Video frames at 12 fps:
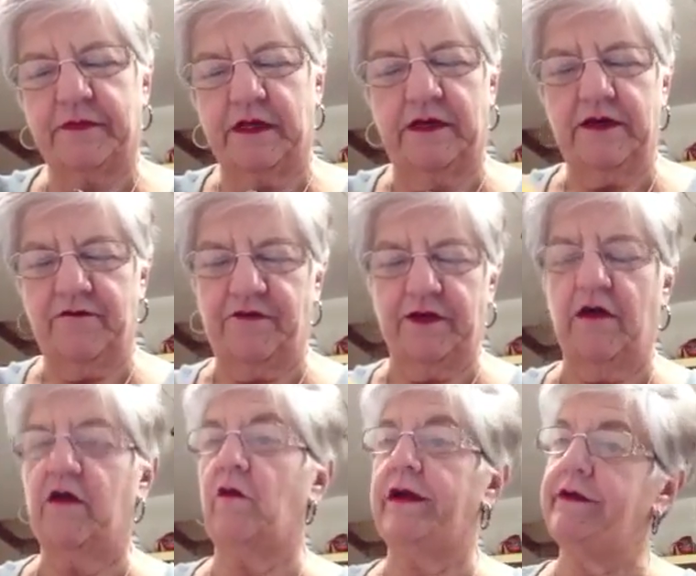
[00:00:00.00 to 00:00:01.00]
I need to figure
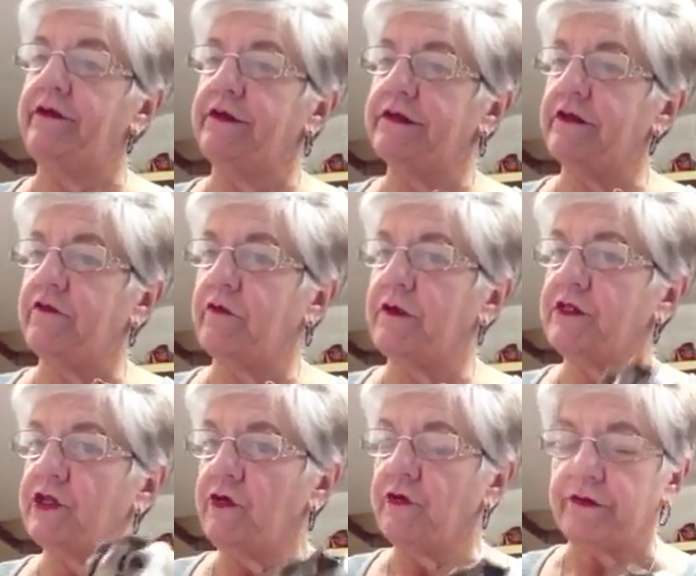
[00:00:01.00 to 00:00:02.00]
out a way to do this over my
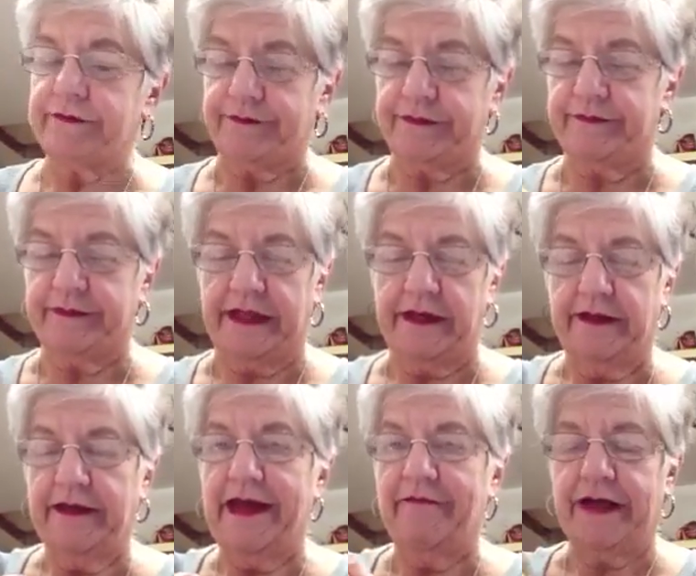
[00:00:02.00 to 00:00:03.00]
shoulder.
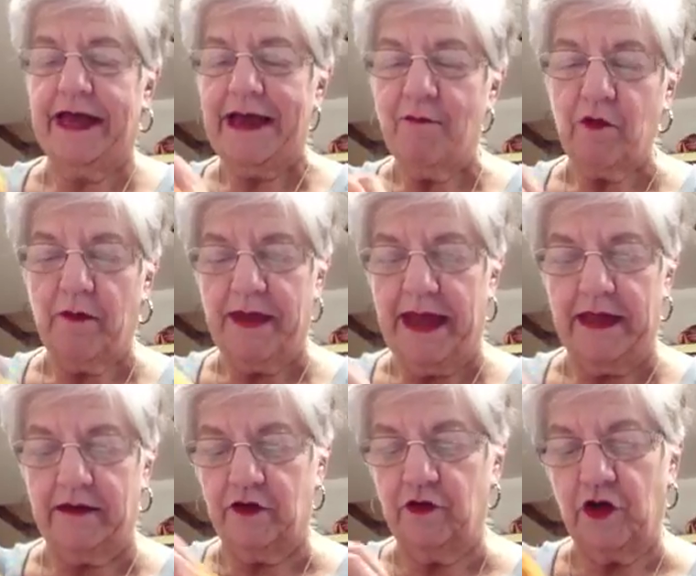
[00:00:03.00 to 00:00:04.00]
Have a
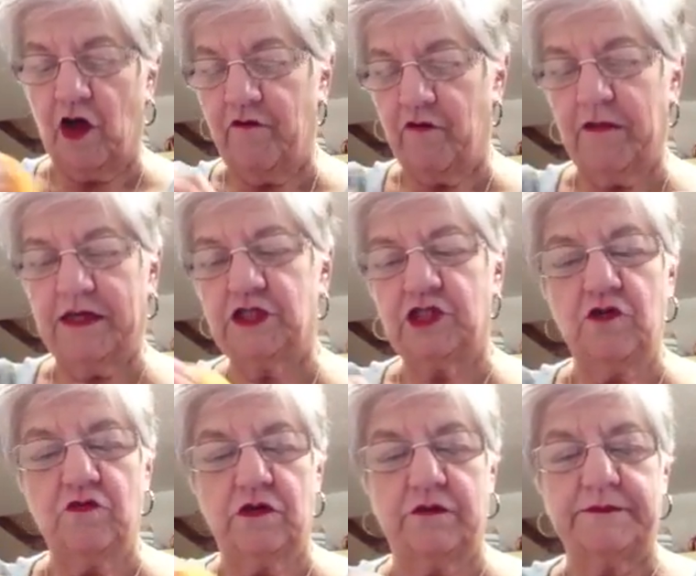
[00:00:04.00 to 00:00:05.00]
cameraman do it over my
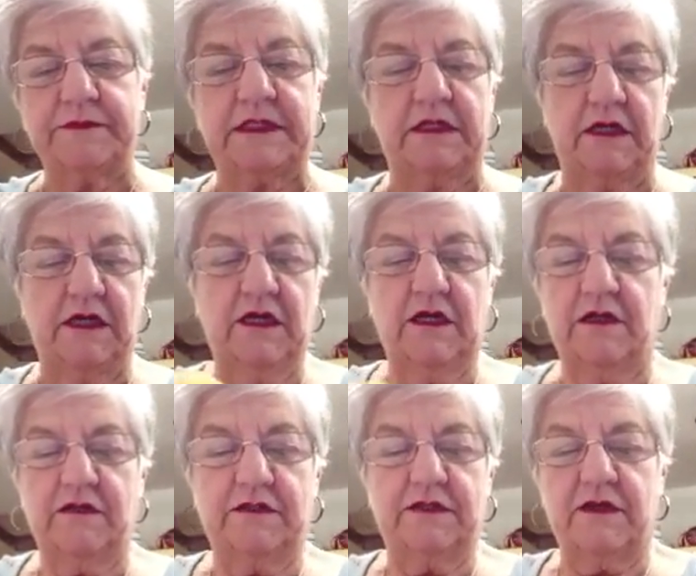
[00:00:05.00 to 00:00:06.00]
shoulder.
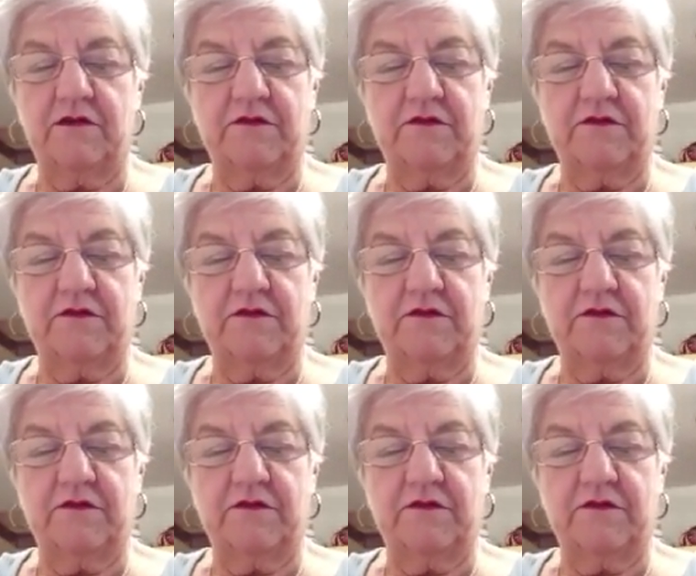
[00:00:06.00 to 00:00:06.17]
So,